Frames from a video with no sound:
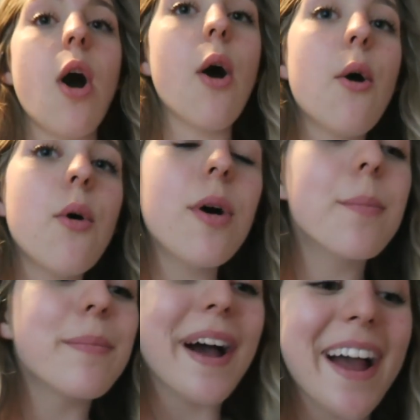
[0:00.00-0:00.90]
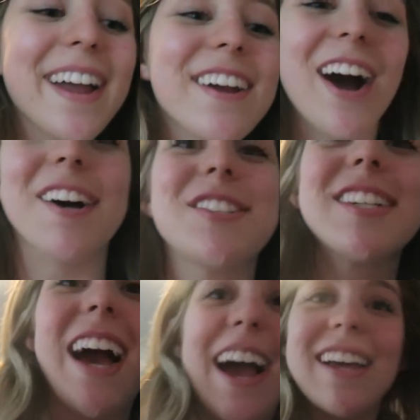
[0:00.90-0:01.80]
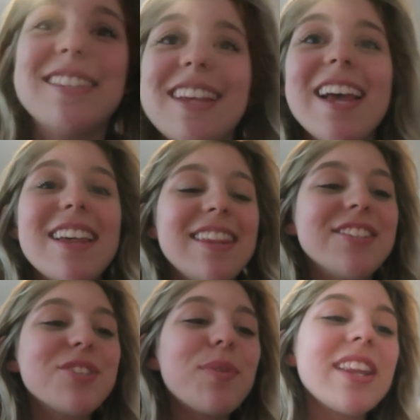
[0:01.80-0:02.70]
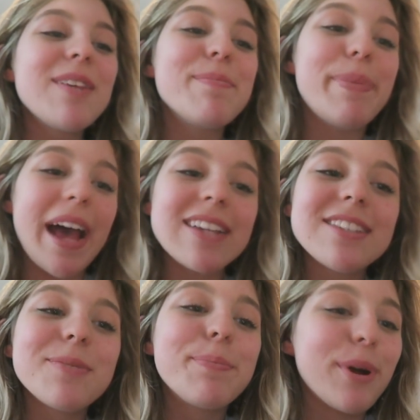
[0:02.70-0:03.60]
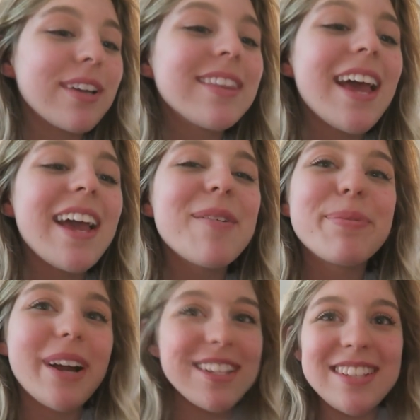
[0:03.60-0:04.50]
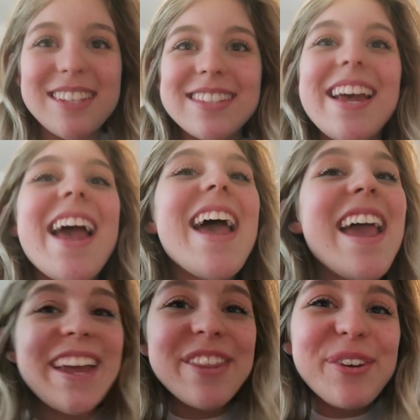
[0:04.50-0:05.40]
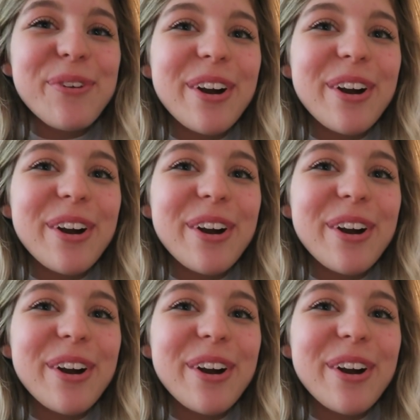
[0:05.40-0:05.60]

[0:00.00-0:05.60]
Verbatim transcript: Oh my gosh, guys. This is one of the best birthday presents in the